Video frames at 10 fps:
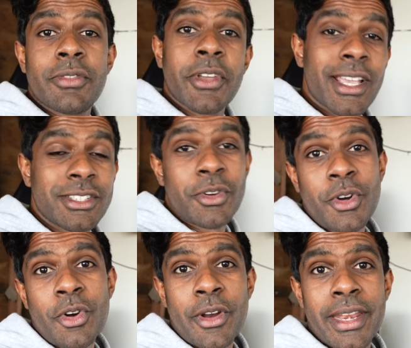if you guys don't
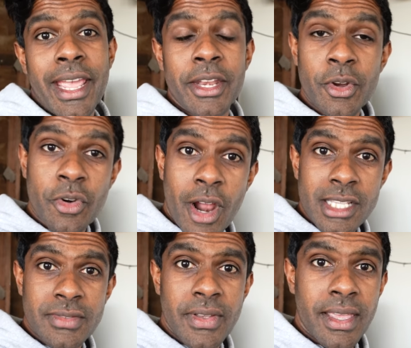know already, I do
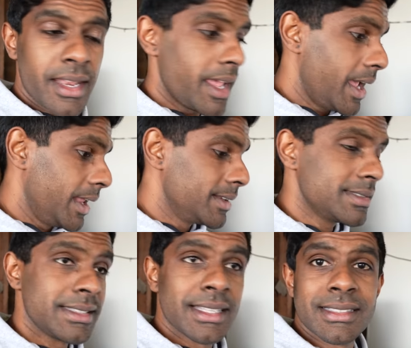CrossFit, and
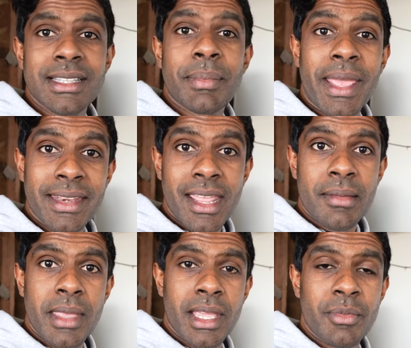since the
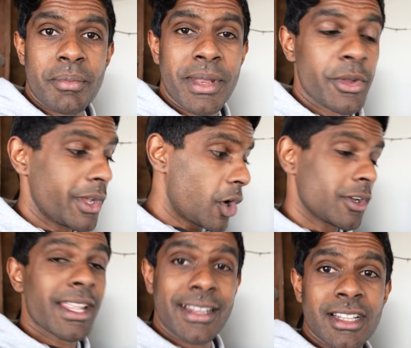pandemic, we've been doing
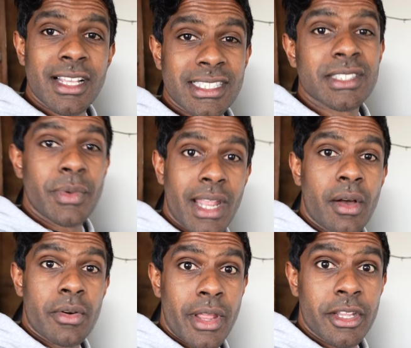online classes with
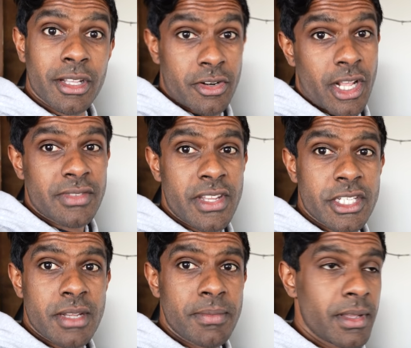our regular CrossFit
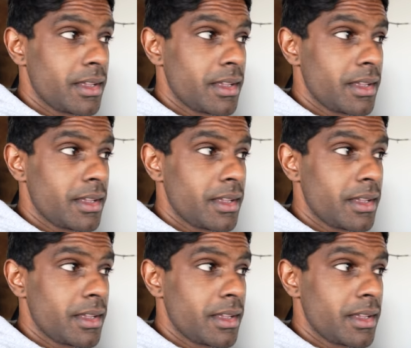gym.